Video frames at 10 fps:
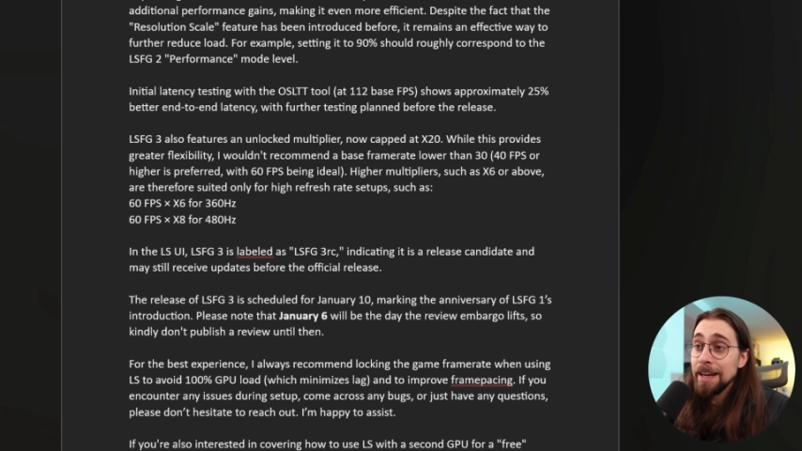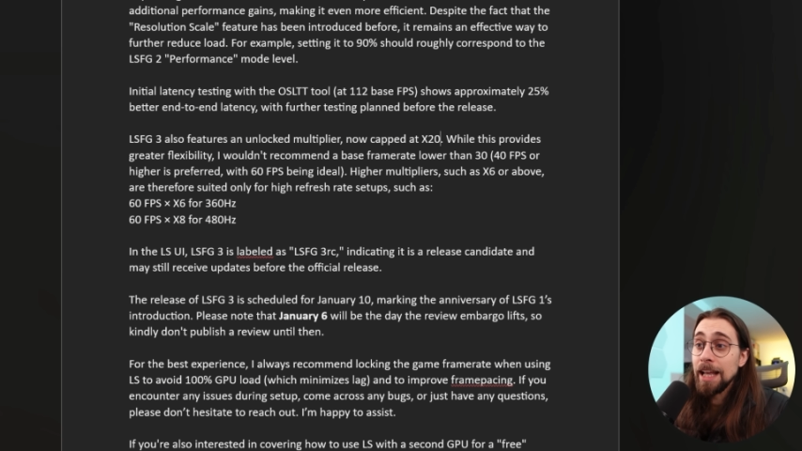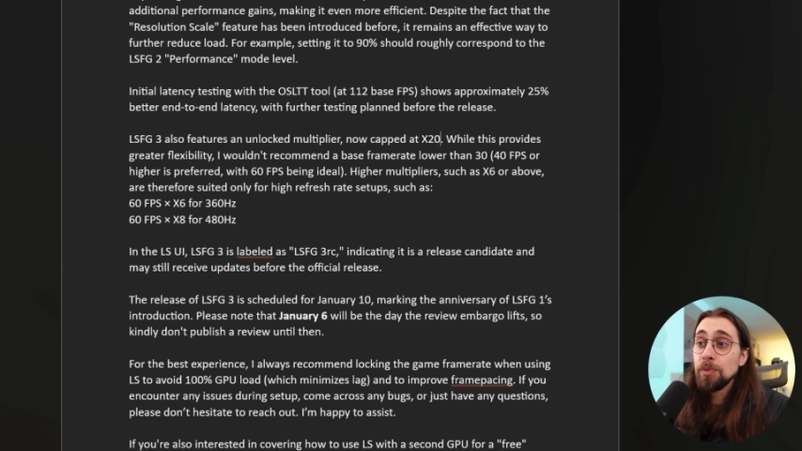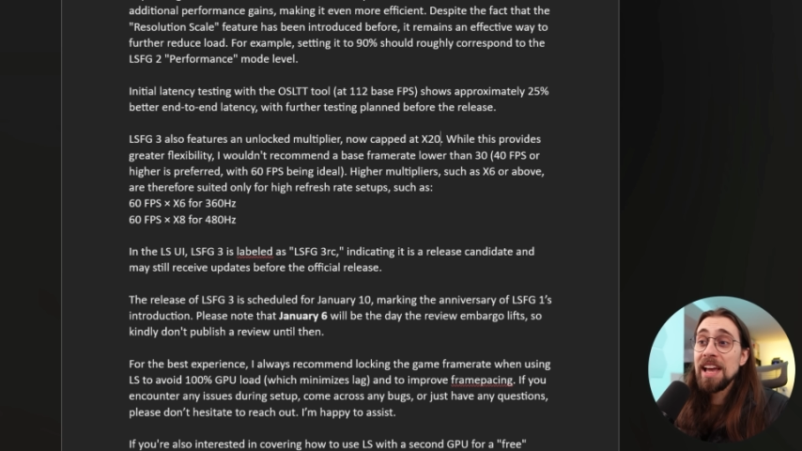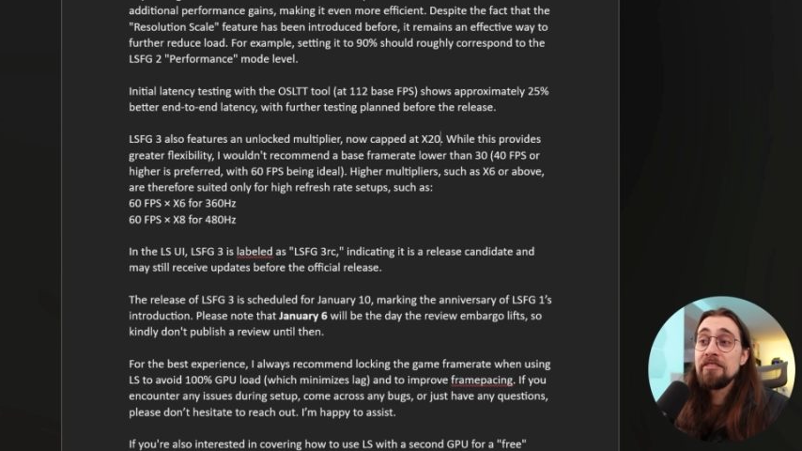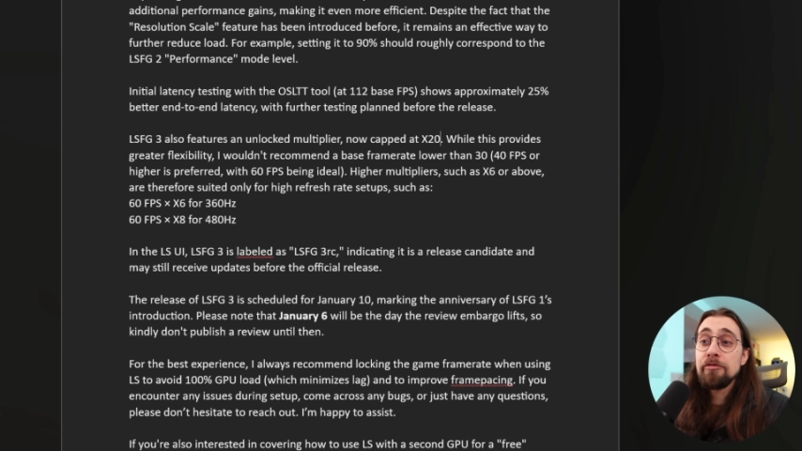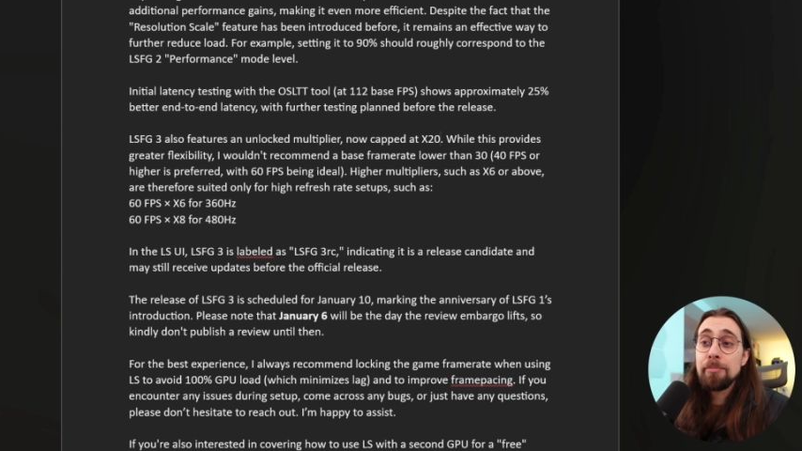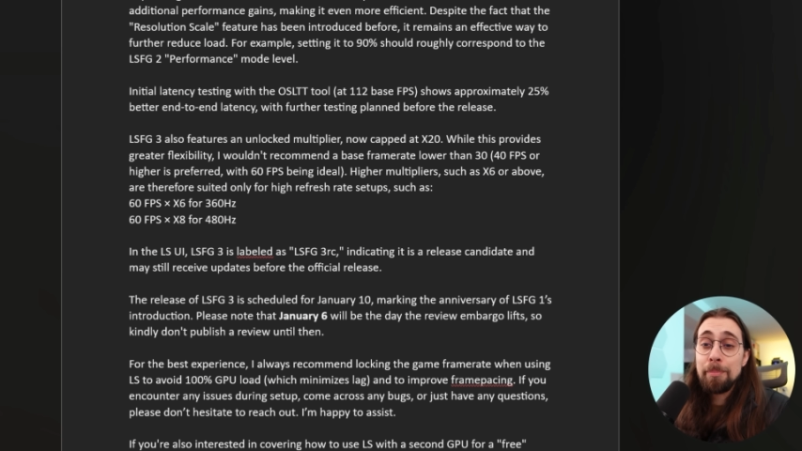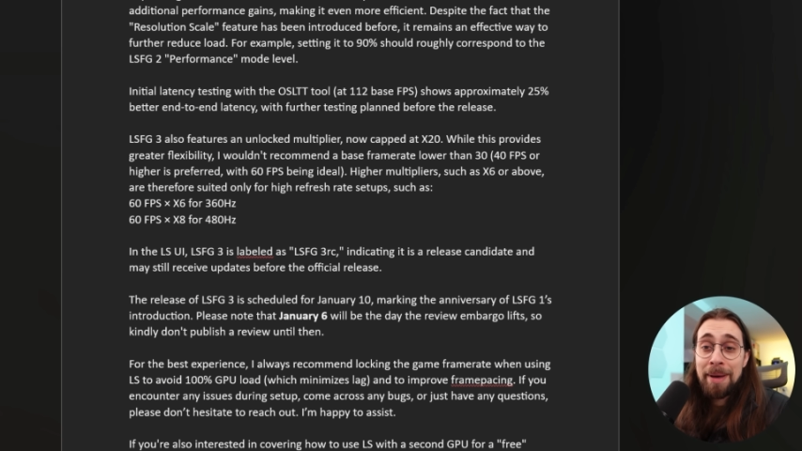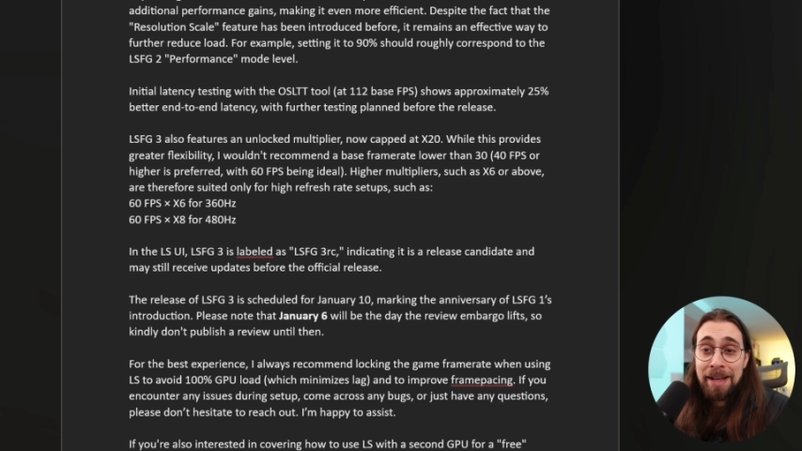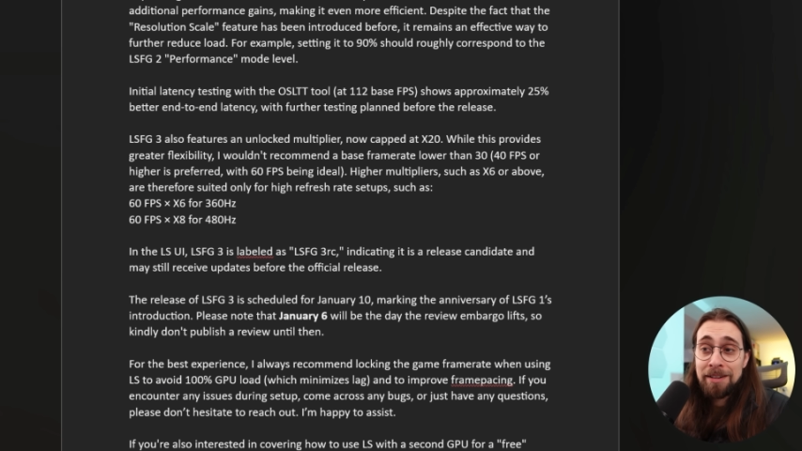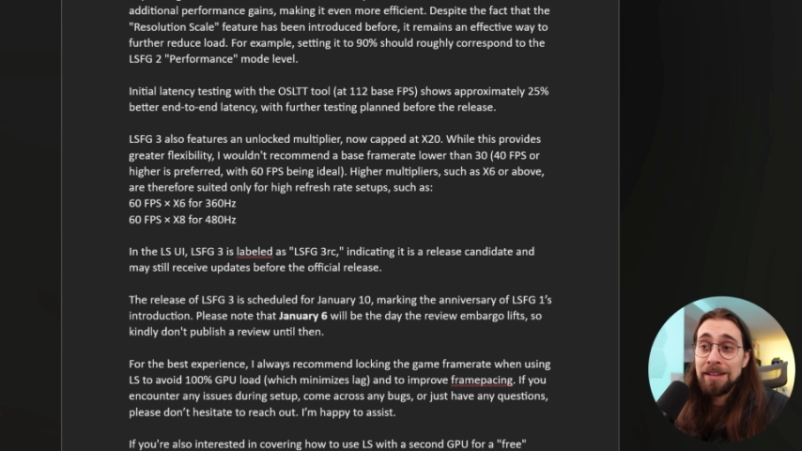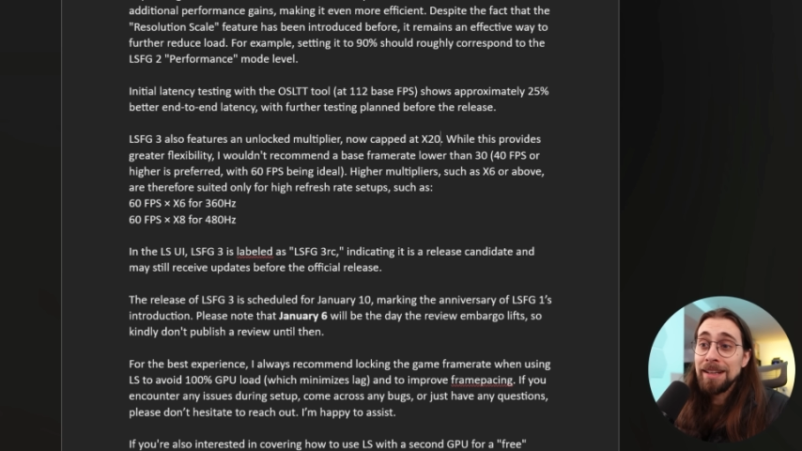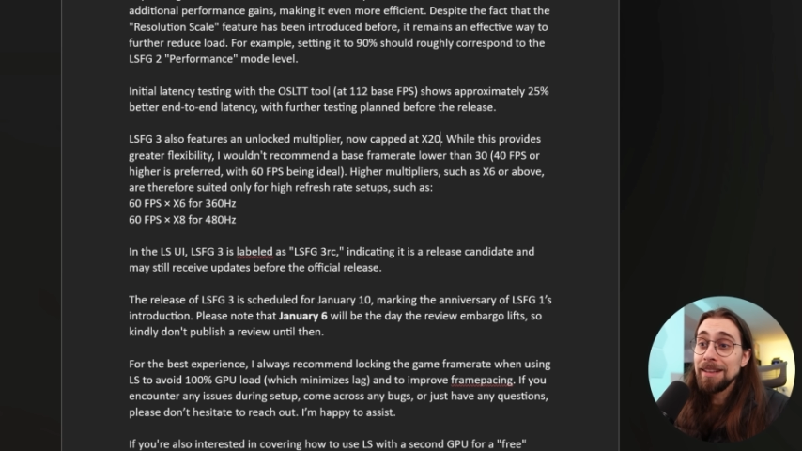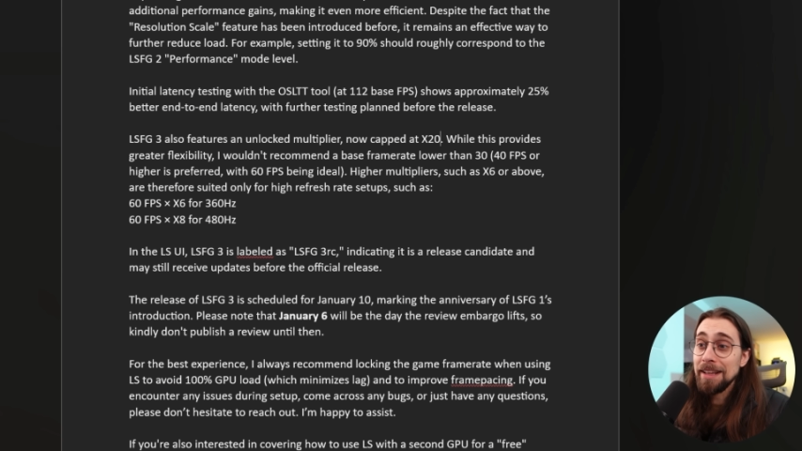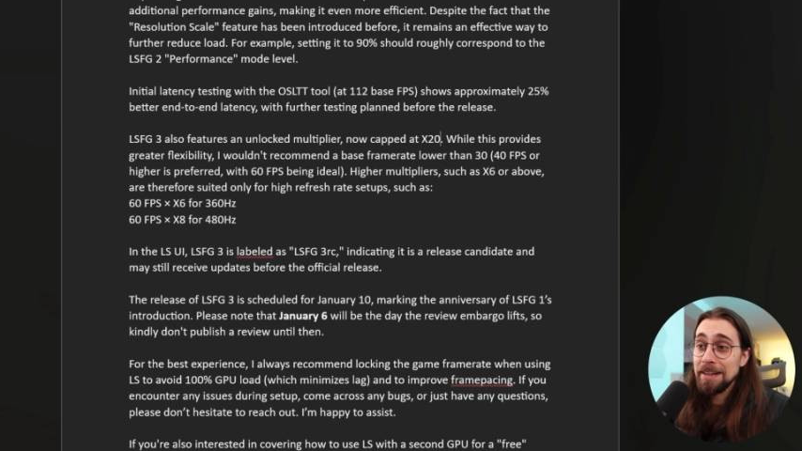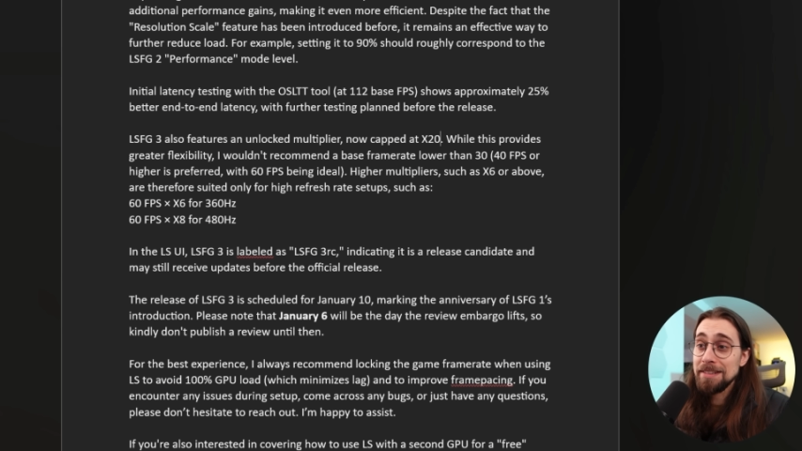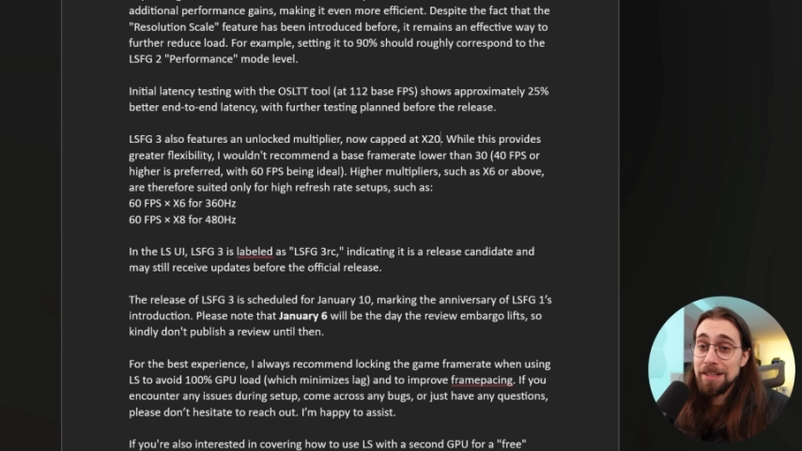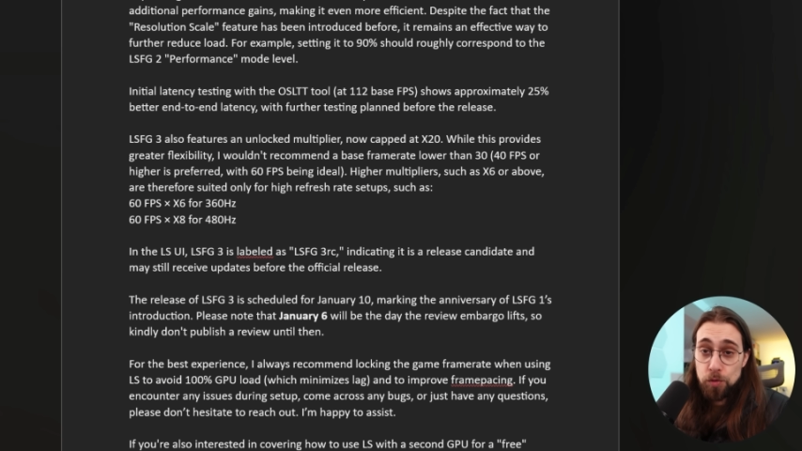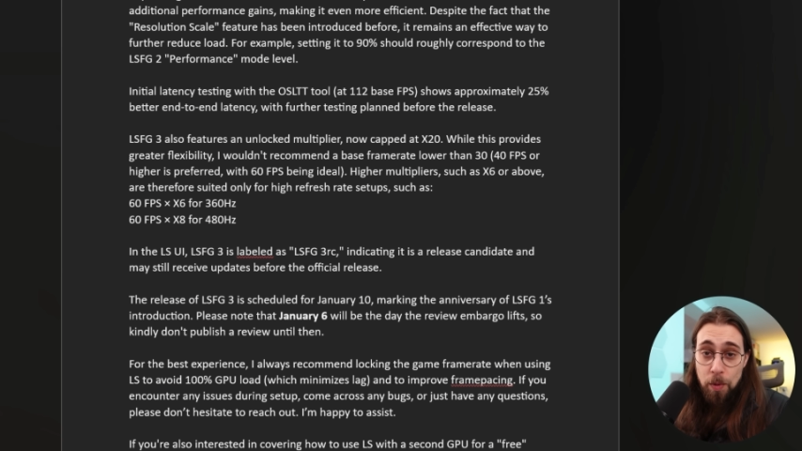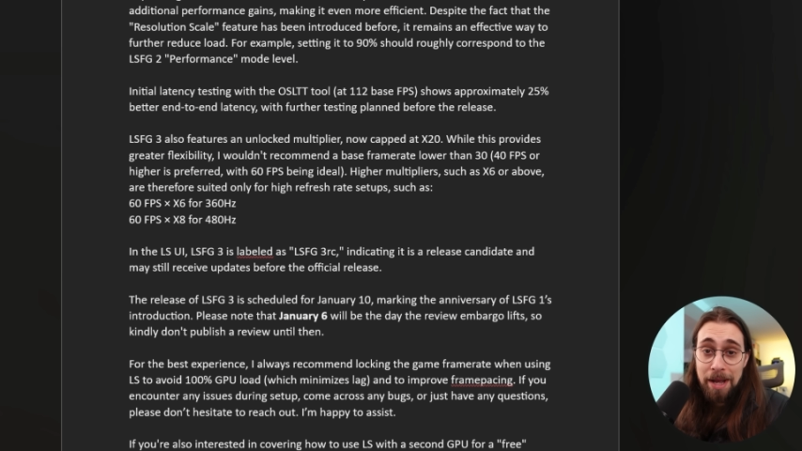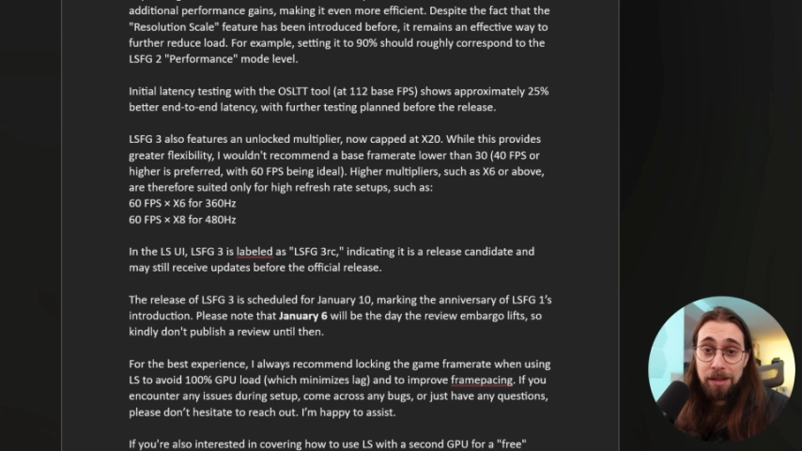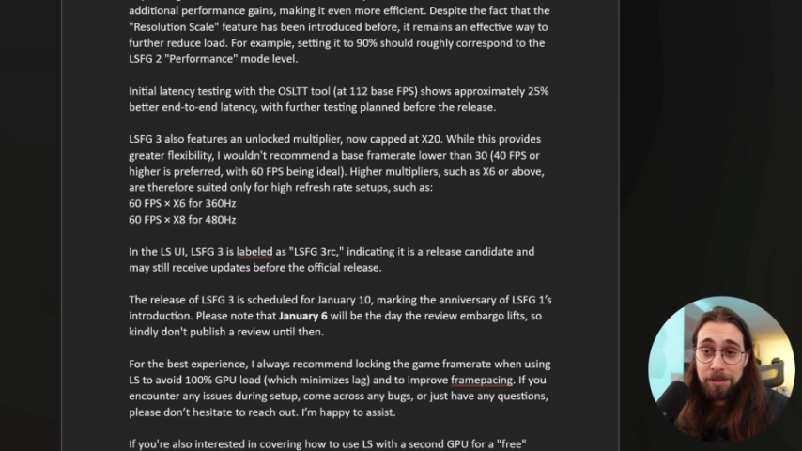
and we have better latency as well.